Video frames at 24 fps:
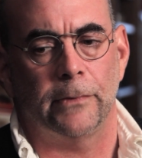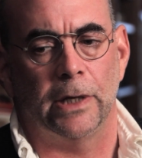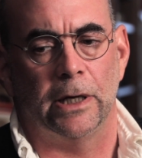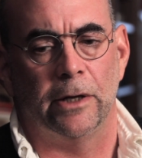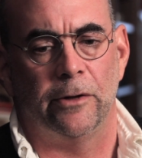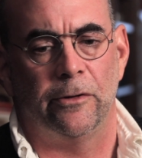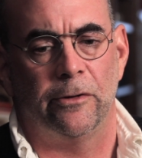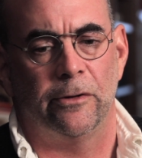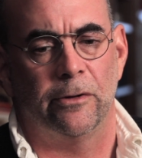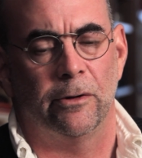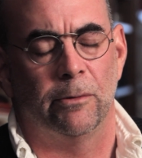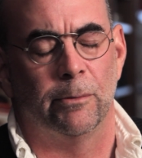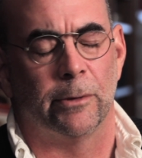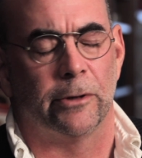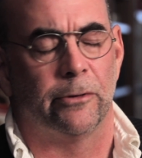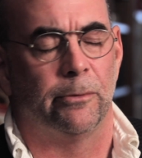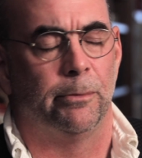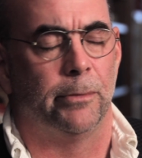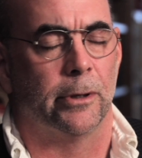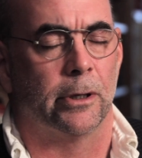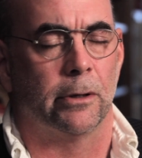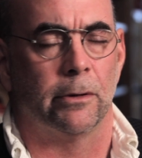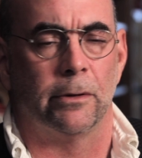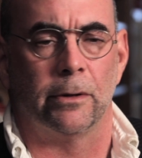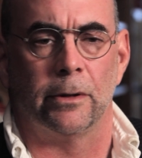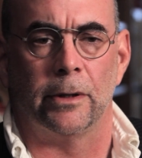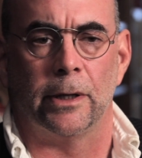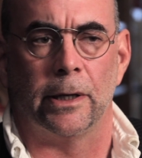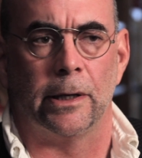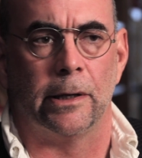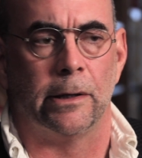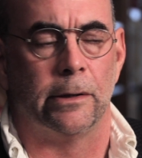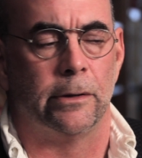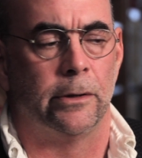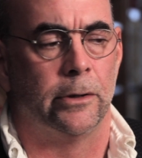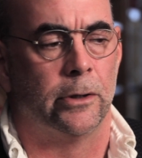it's so much bigger than
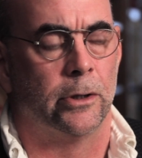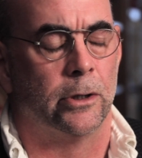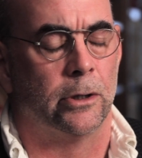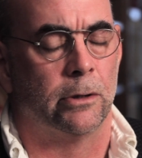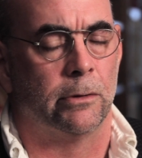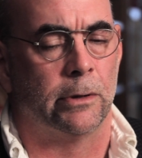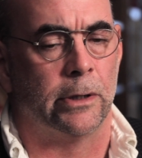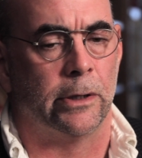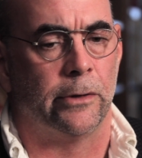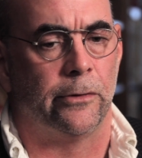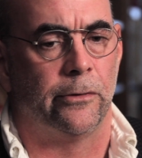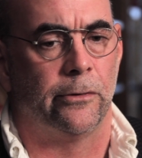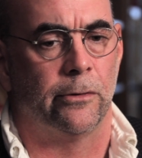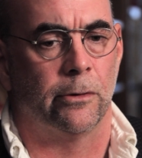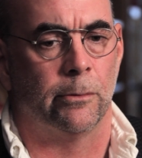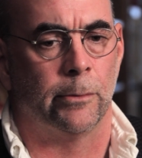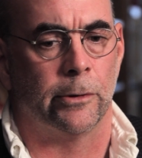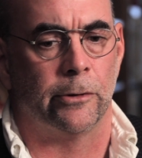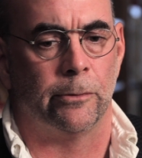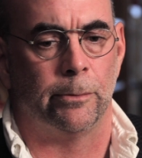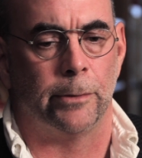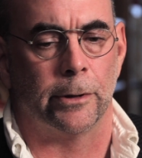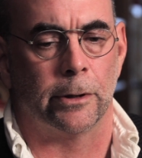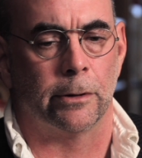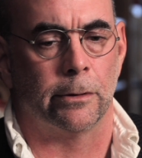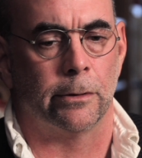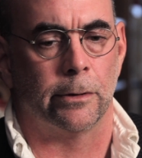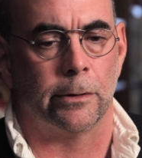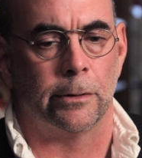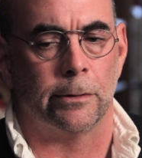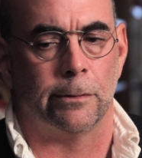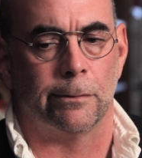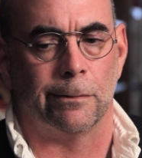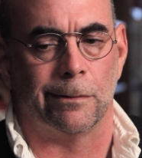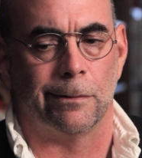that, you know, and it's so much bigger than,